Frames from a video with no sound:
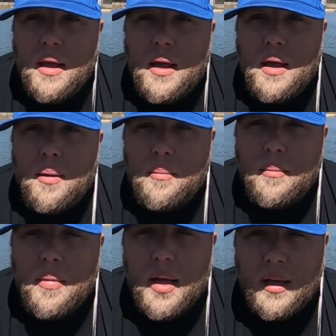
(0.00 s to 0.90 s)

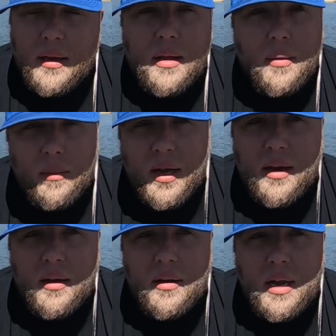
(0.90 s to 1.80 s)
But a
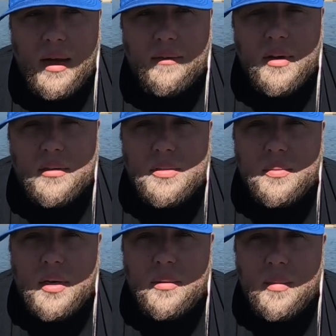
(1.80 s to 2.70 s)
bigger, heavier
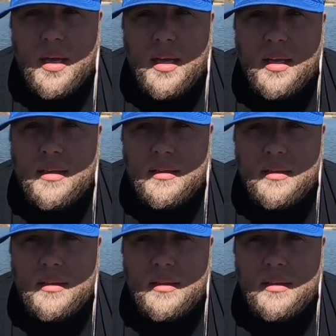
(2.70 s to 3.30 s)
spinnerbait,